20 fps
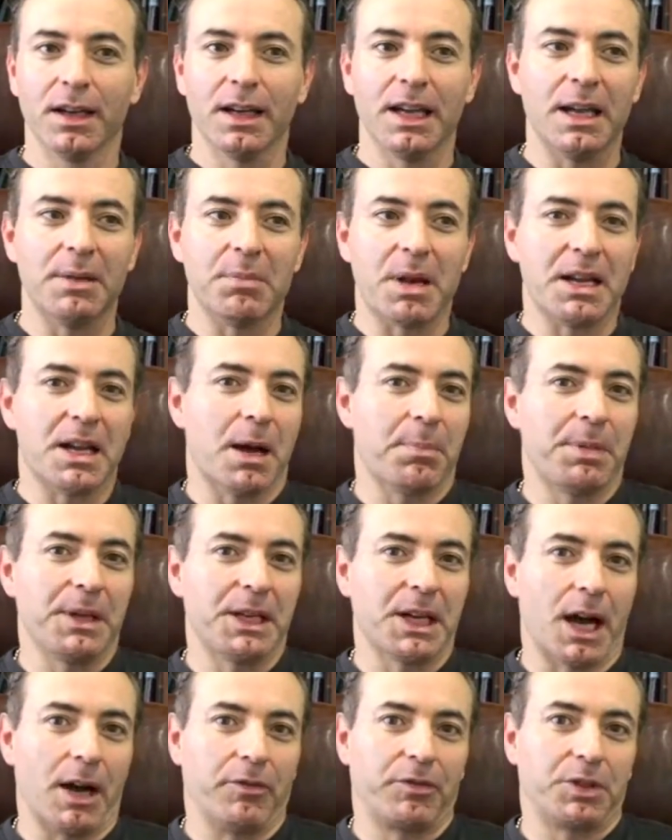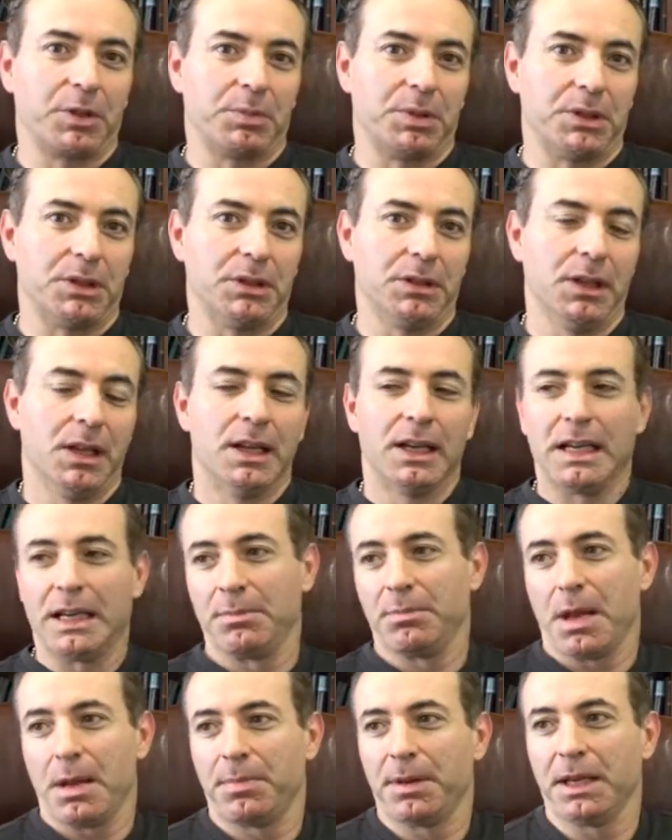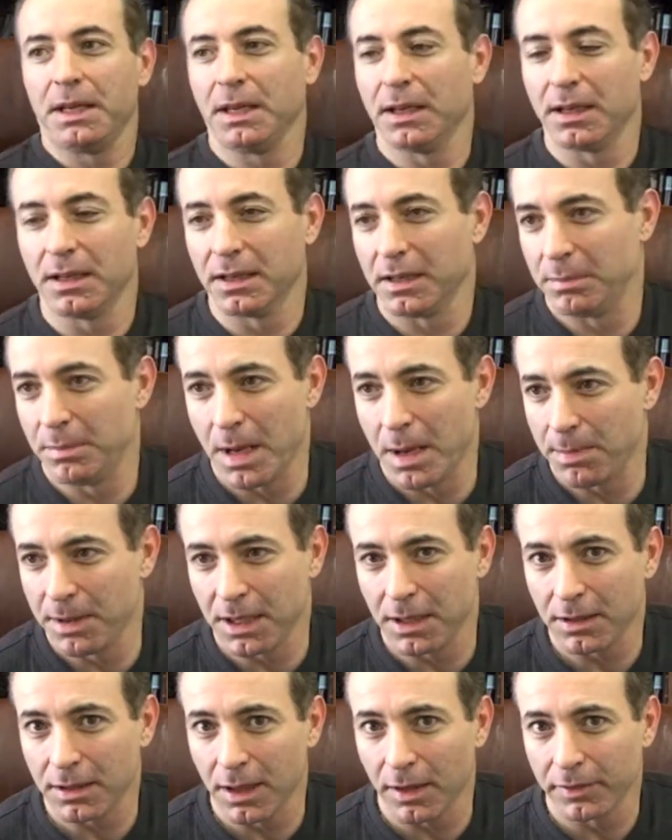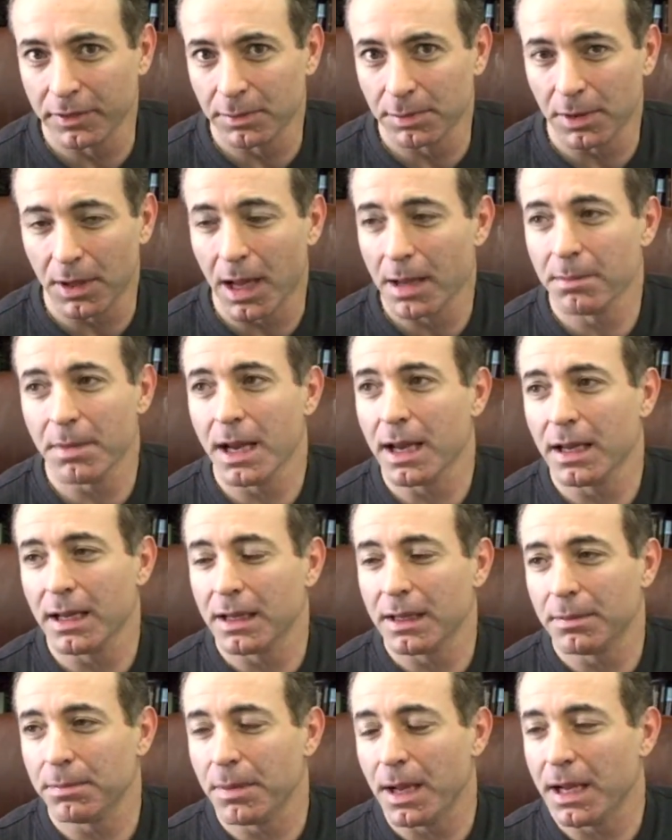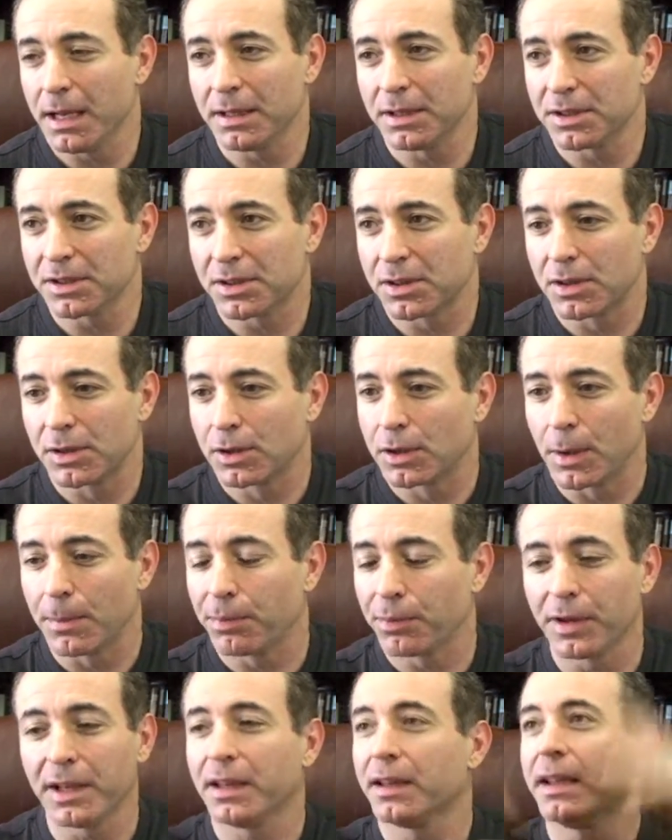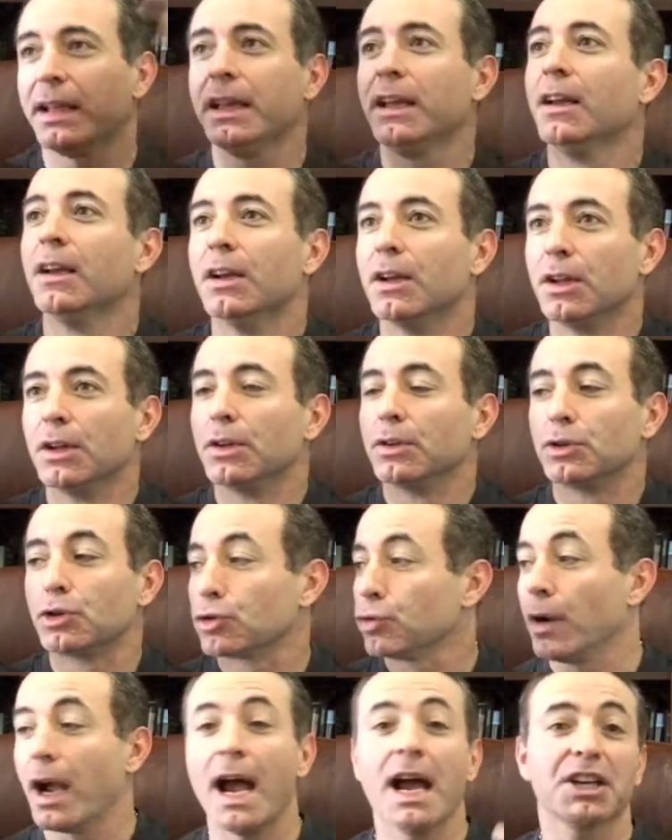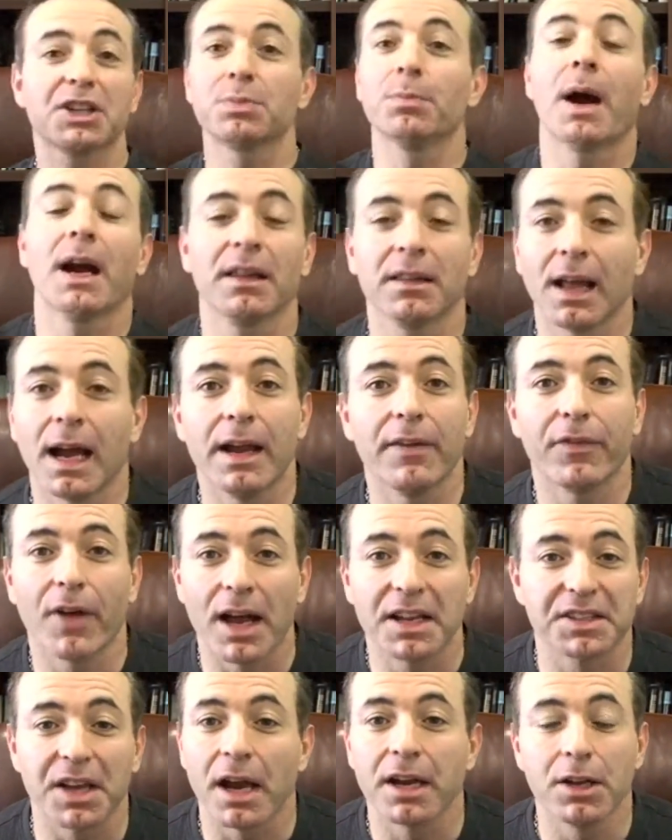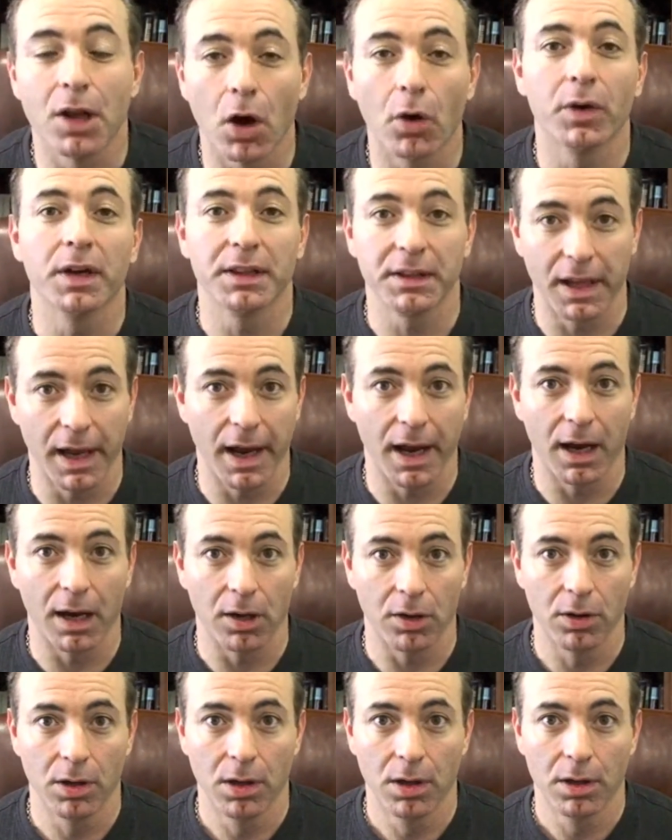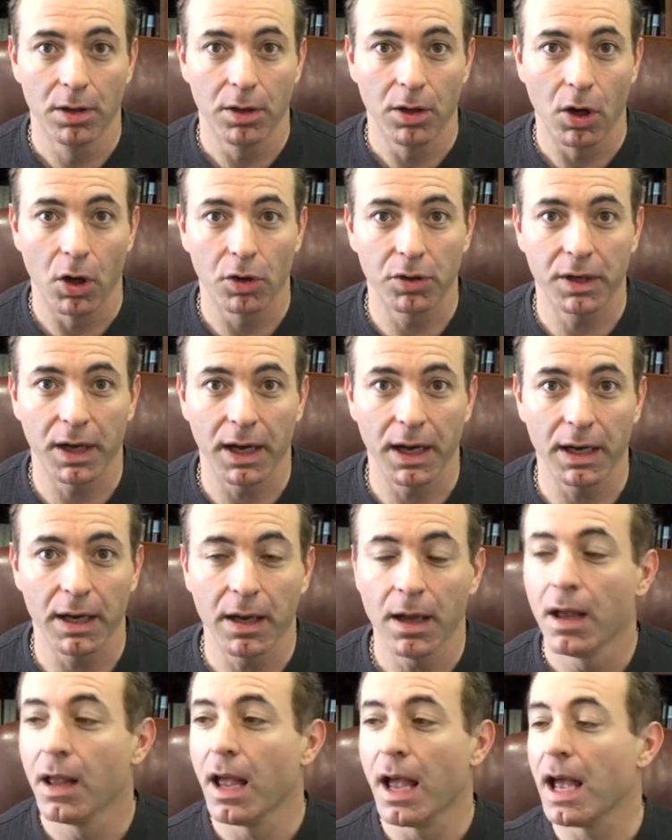It may not be comfortable. It may be uncomfortable. It may just completely trash my life as I know it now, okay?